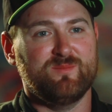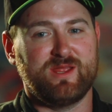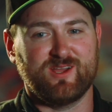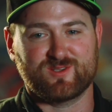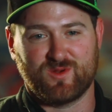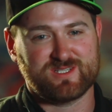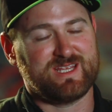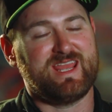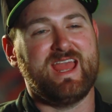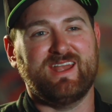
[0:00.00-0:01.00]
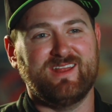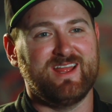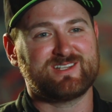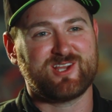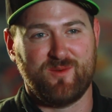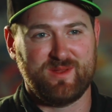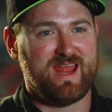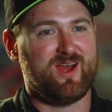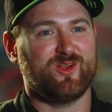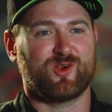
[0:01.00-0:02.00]
because once again, it's coming
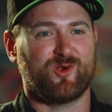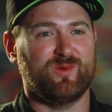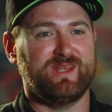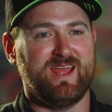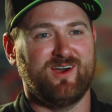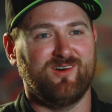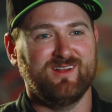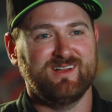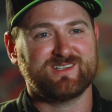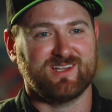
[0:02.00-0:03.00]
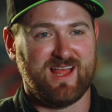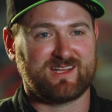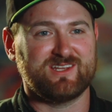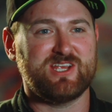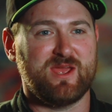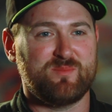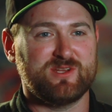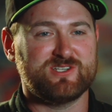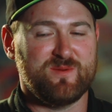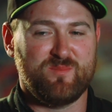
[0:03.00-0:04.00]
down to Irwindale to lock the
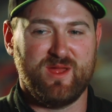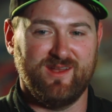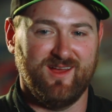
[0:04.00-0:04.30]
championship. And